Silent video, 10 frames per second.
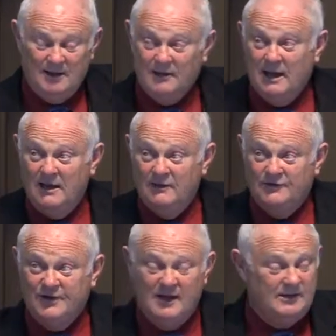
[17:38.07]
Okay, you're
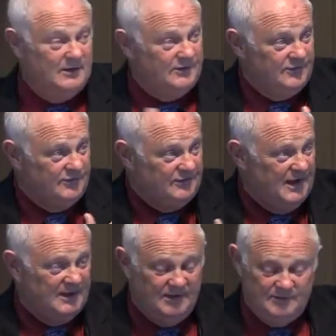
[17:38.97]
saying this, you're
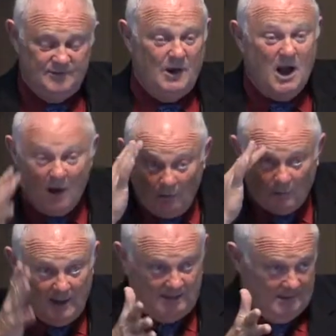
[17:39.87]
saying this, you're,
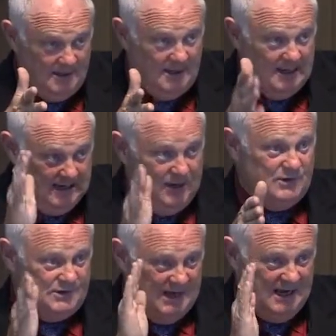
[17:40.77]
oh, hey,
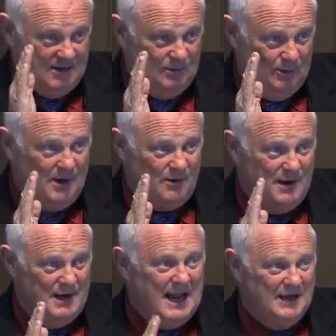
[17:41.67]
here's a clear
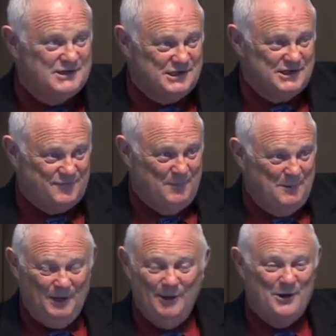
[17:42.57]
analysis from
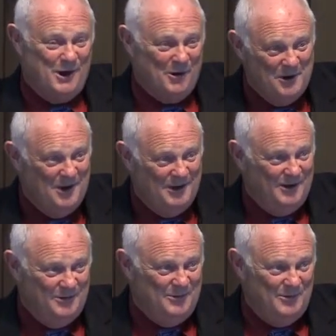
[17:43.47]
a lawyer
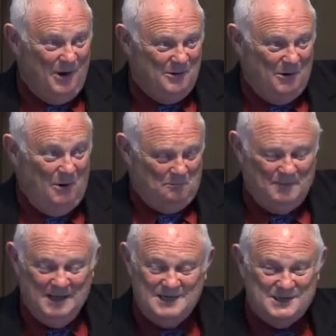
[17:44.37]
who
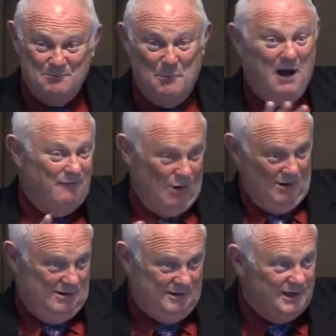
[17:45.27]
hopefully is above
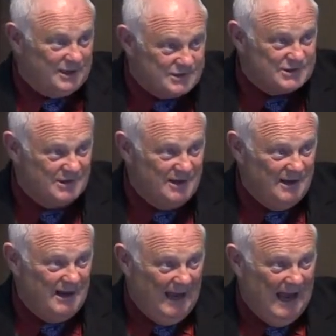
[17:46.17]
all of this
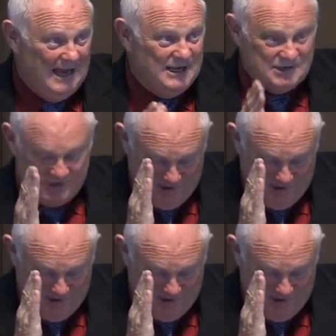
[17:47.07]
and is,